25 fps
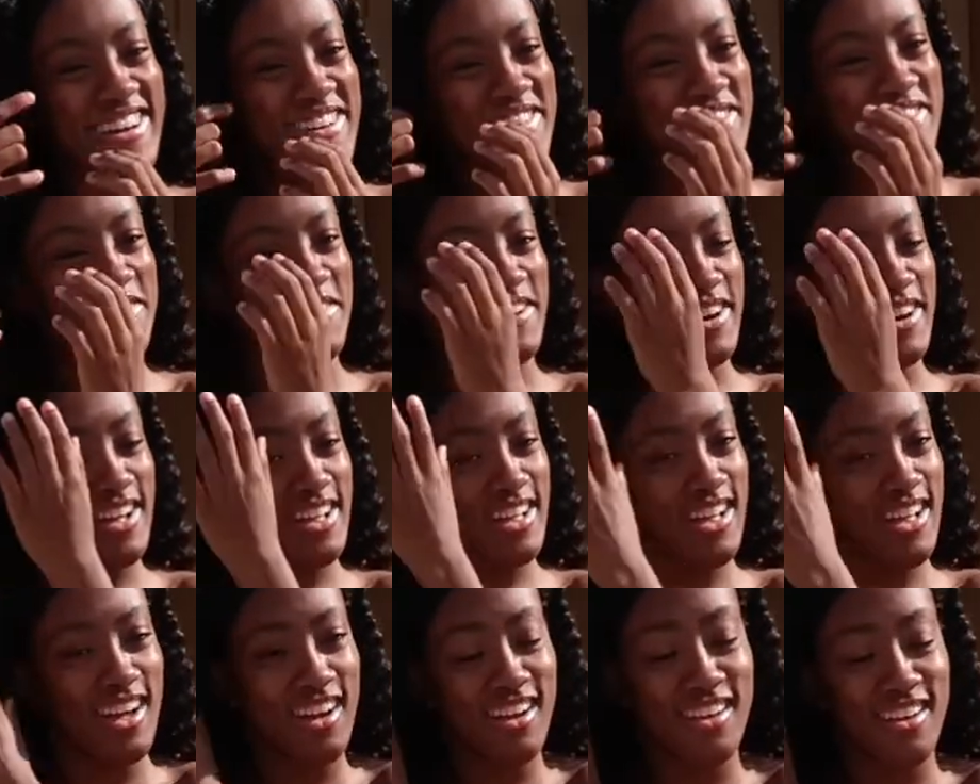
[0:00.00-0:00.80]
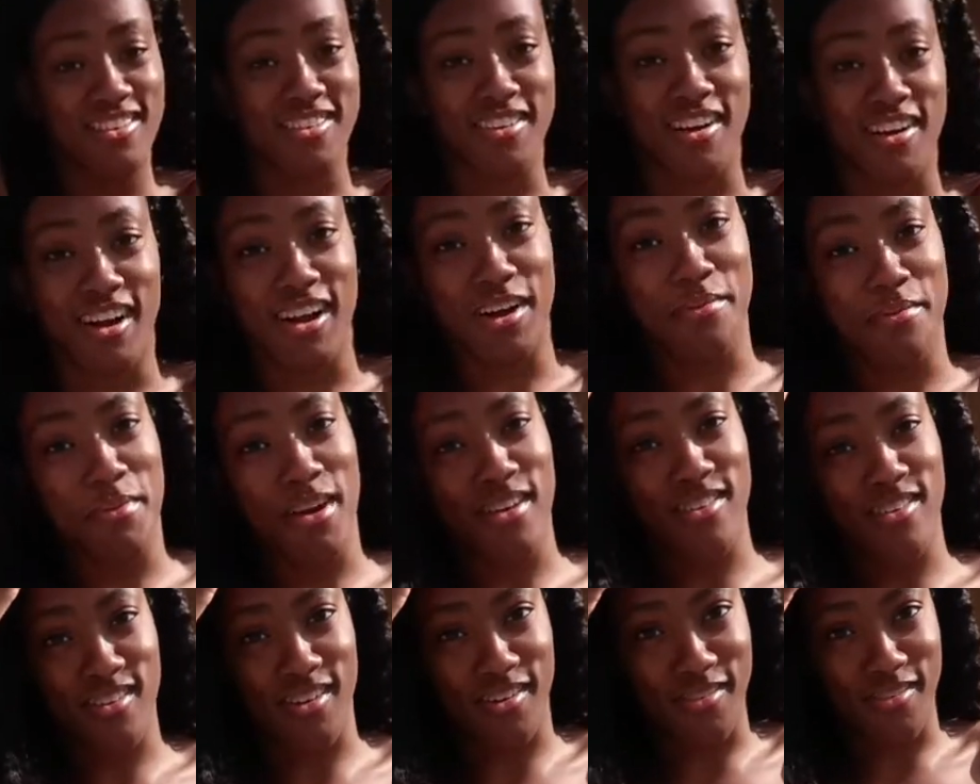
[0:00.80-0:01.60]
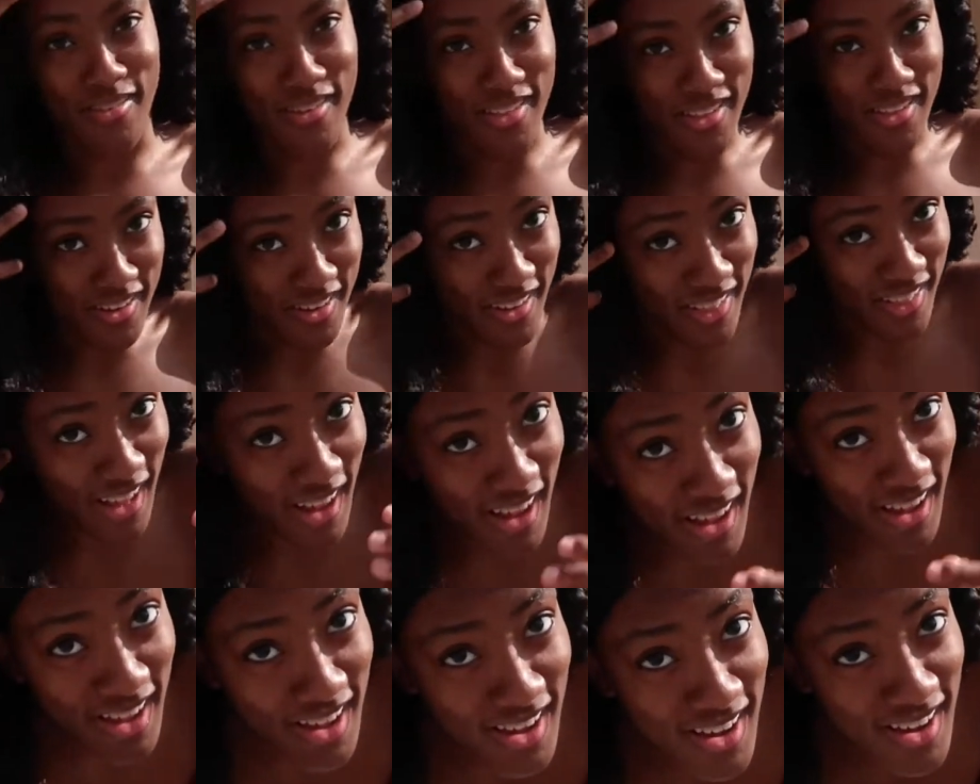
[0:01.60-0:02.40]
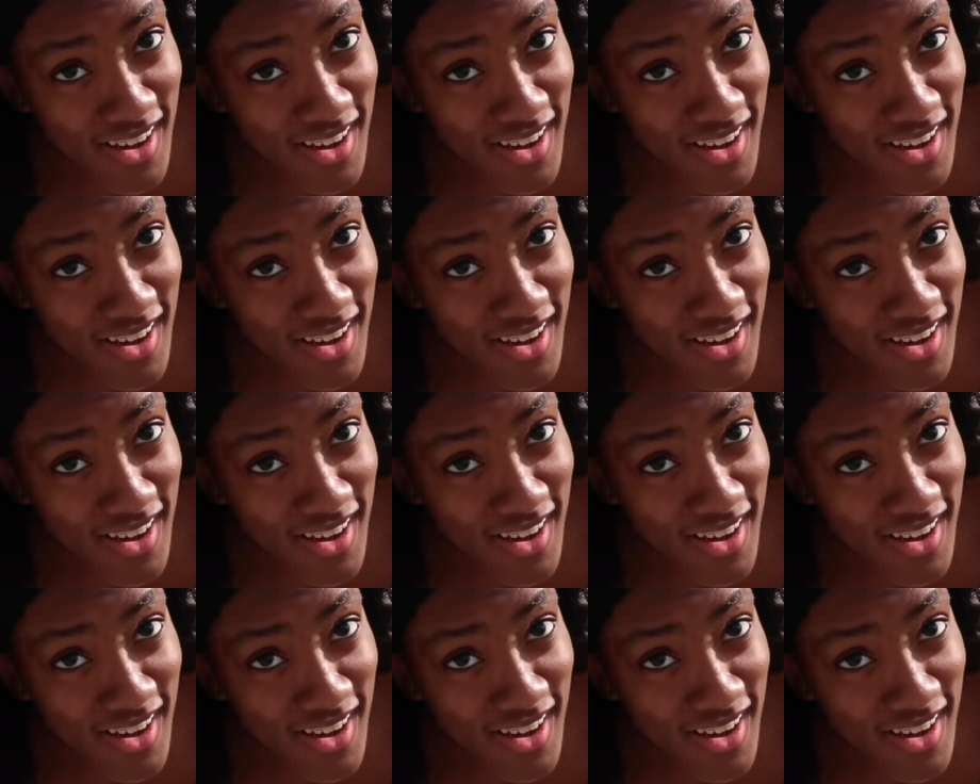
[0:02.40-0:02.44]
But so I got myself a little like